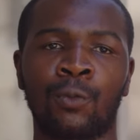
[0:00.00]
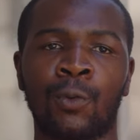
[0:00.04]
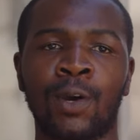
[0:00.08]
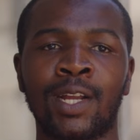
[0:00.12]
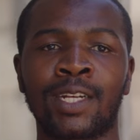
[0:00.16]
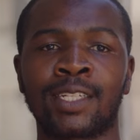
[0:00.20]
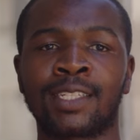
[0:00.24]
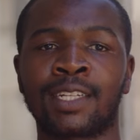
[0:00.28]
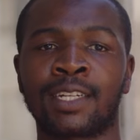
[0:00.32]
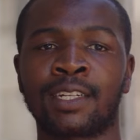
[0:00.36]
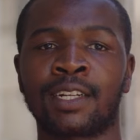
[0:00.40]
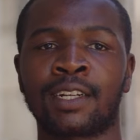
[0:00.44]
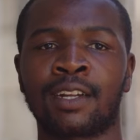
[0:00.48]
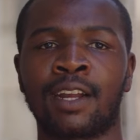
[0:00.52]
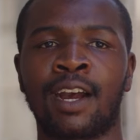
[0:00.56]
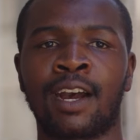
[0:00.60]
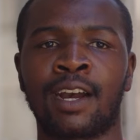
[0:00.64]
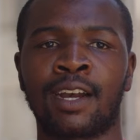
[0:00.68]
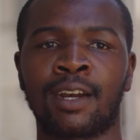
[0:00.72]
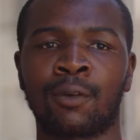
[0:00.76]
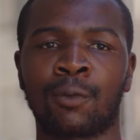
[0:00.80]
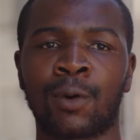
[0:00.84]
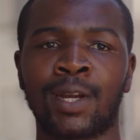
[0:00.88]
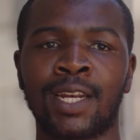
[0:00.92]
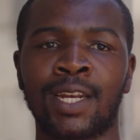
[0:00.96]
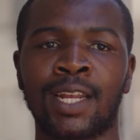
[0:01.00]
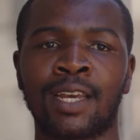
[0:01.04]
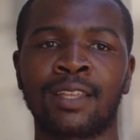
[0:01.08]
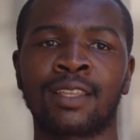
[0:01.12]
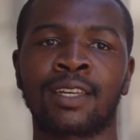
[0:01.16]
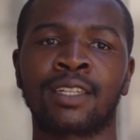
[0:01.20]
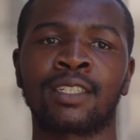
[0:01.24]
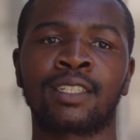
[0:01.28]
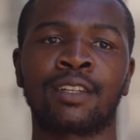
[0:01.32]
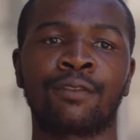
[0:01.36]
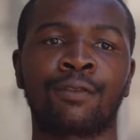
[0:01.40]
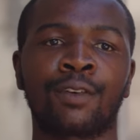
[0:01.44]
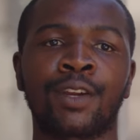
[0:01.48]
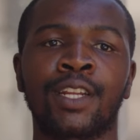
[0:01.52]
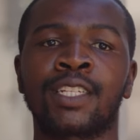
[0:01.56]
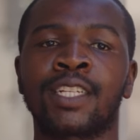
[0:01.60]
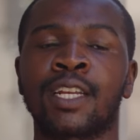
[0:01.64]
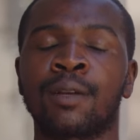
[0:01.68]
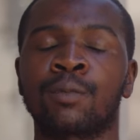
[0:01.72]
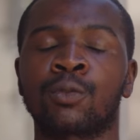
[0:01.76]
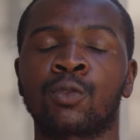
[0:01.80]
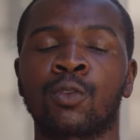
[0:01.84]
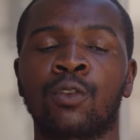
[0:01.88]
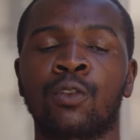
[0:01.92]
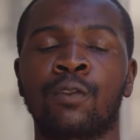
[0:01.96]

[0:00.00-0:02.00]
what uh, what are the different types